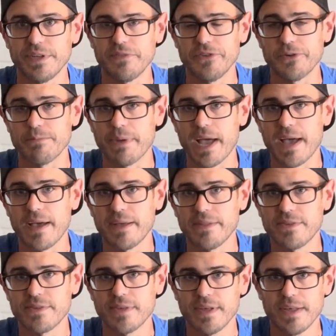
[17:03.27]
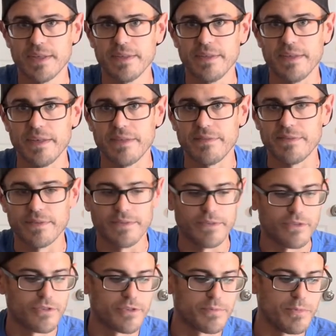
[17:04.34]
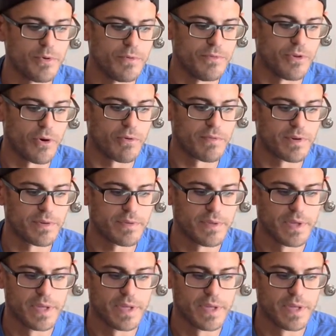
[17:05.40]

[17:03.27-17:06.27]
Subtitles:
If your pads get smoothed over,